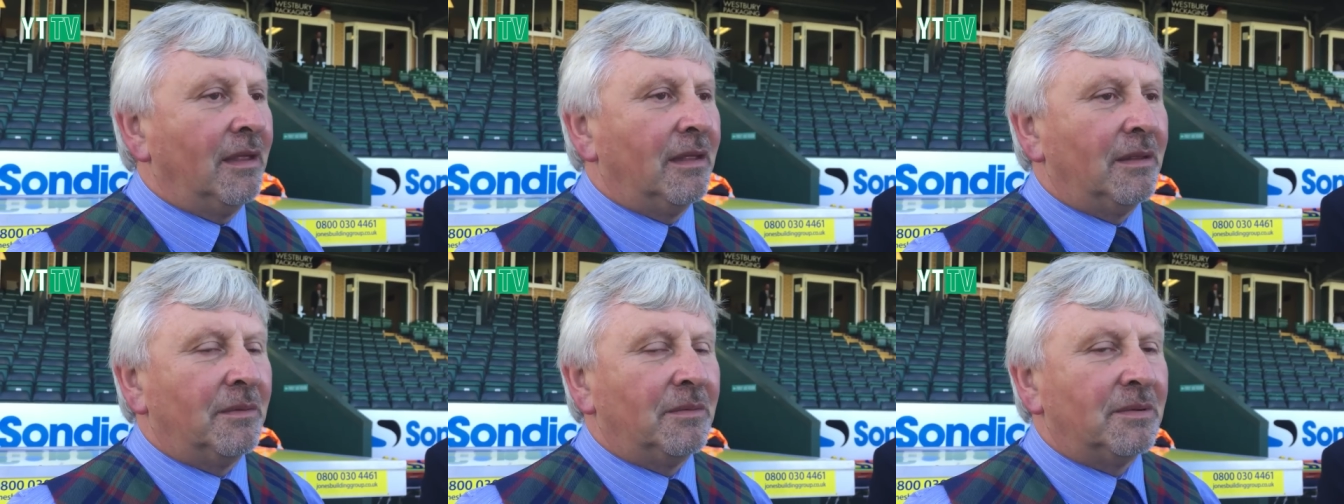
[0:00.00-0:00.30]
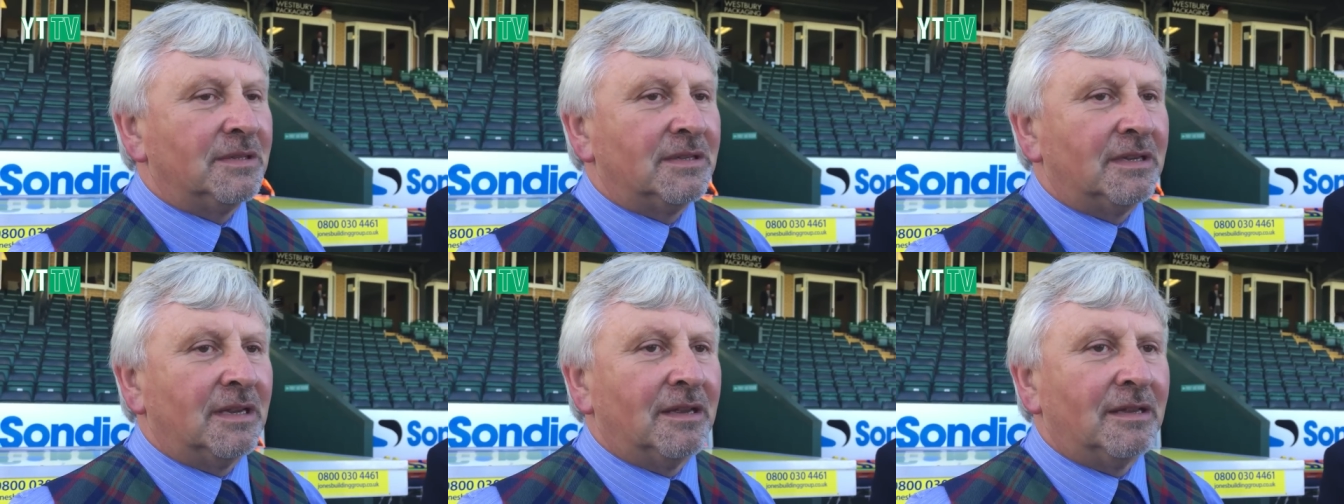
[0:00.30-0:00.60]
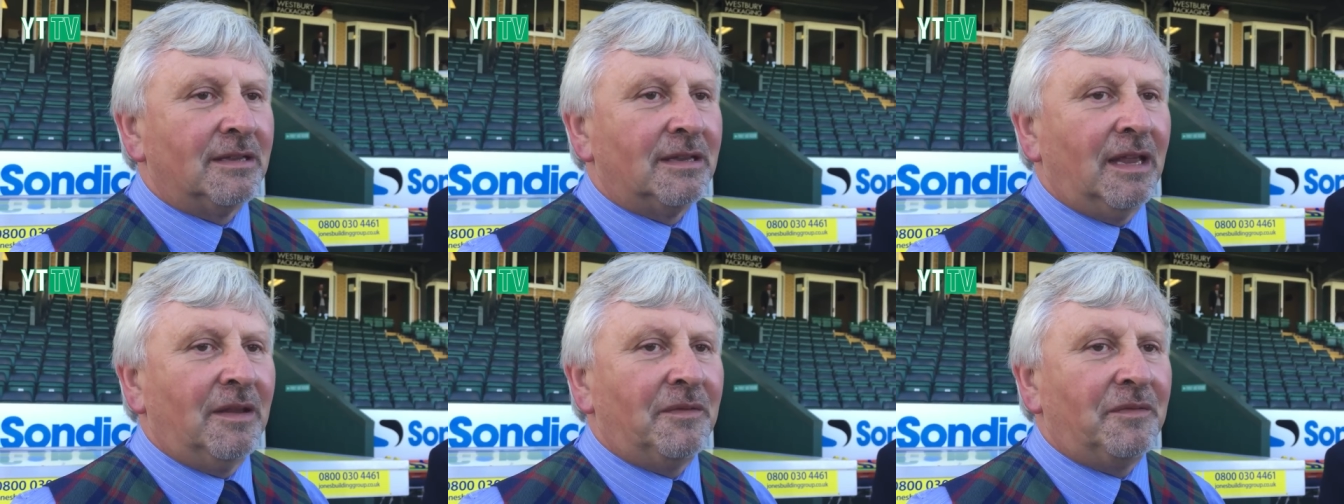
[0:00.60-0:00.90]
There was
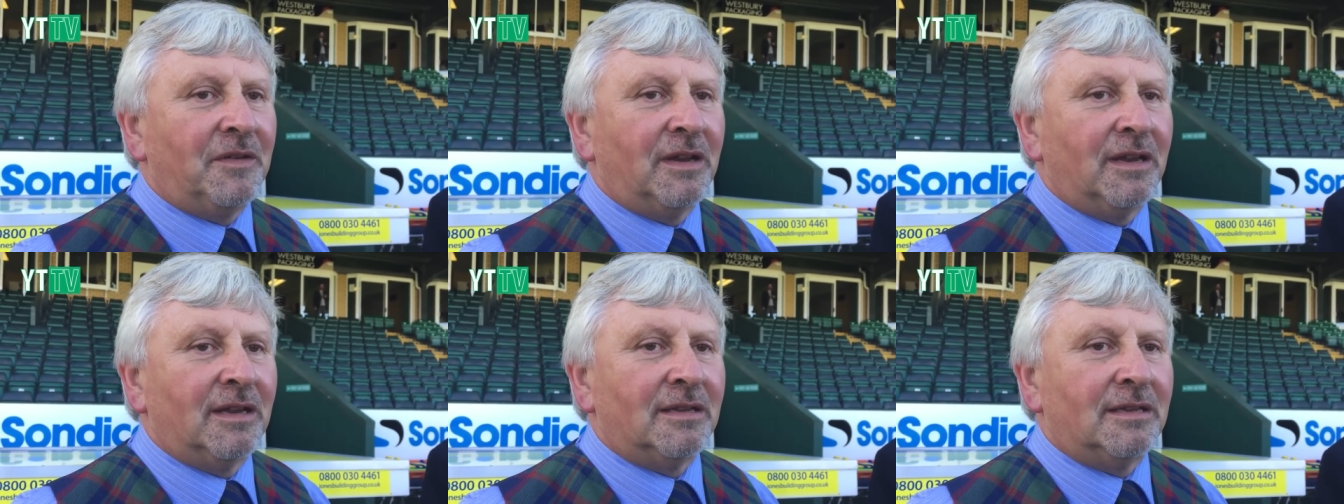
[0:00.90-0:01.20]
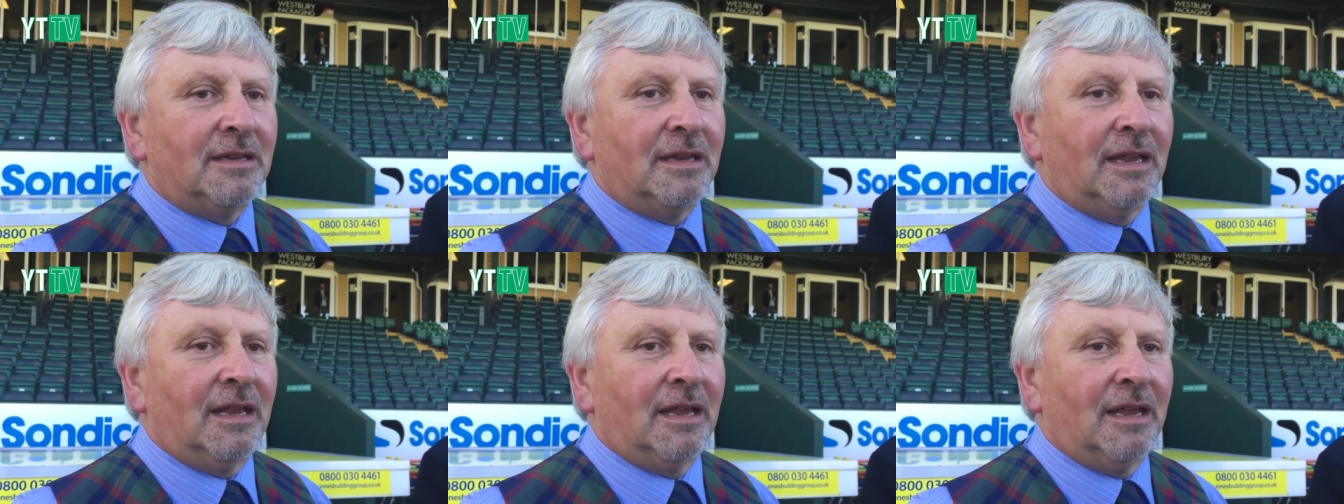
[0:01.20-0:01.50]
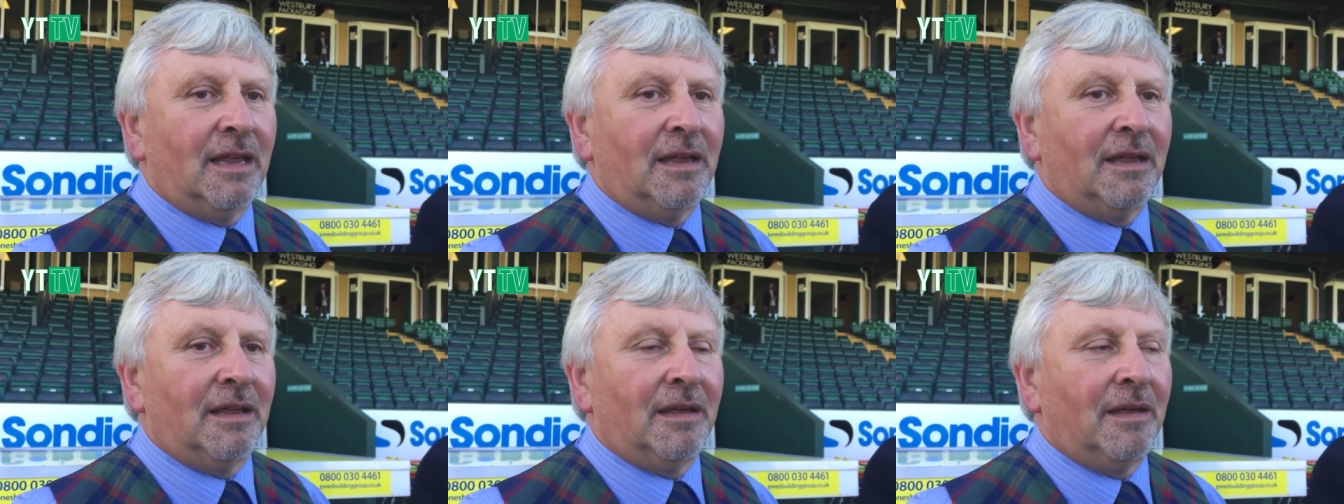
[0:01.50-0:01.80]
a definite uh,
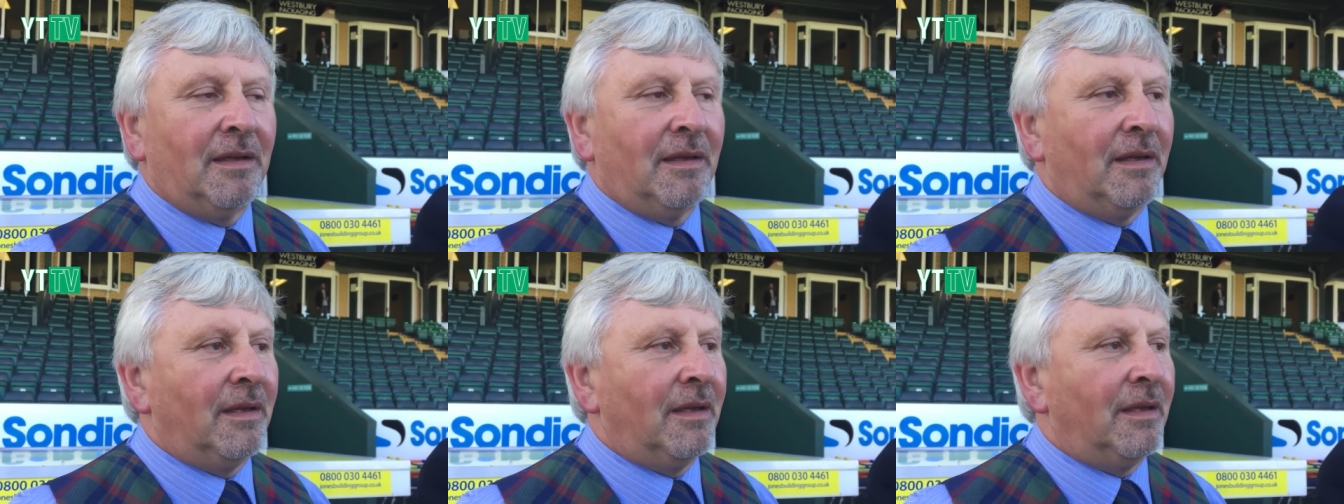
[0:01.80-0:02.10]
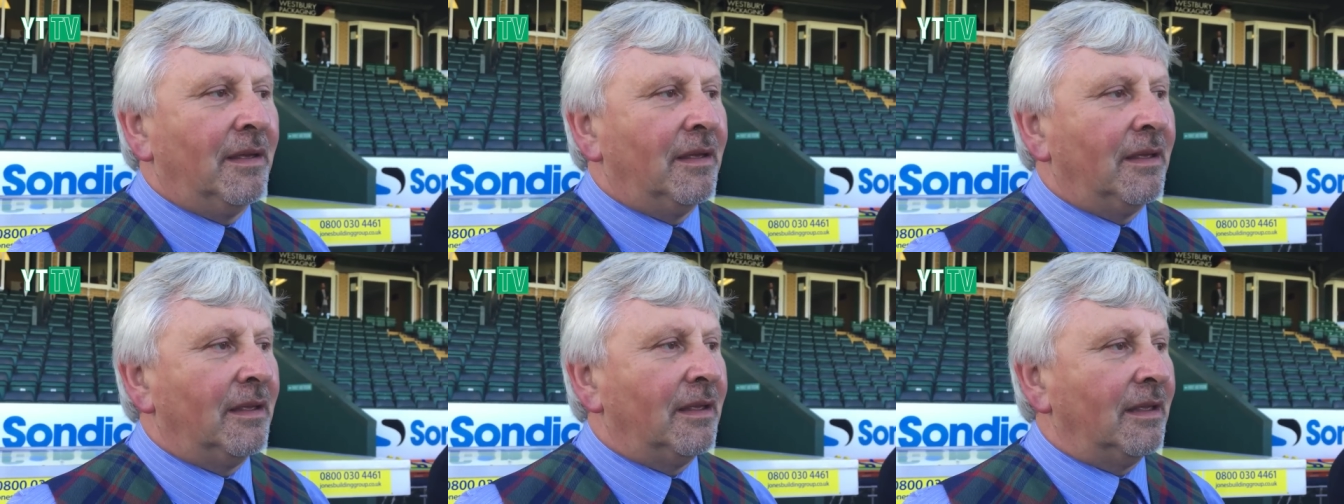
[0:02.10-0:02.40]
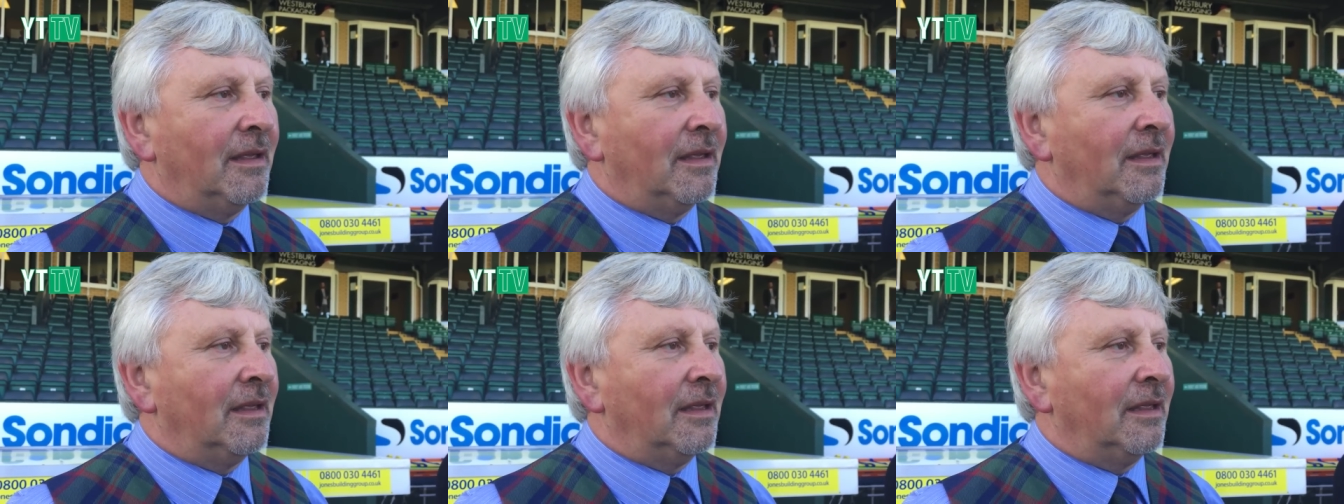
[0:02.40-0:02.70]

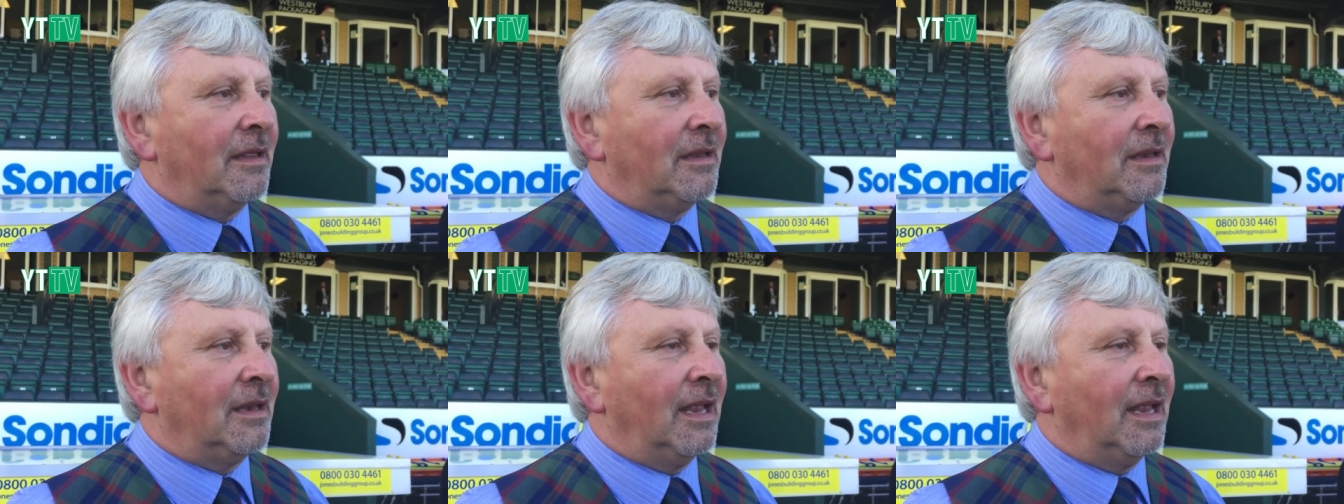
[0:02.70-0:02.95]
uh,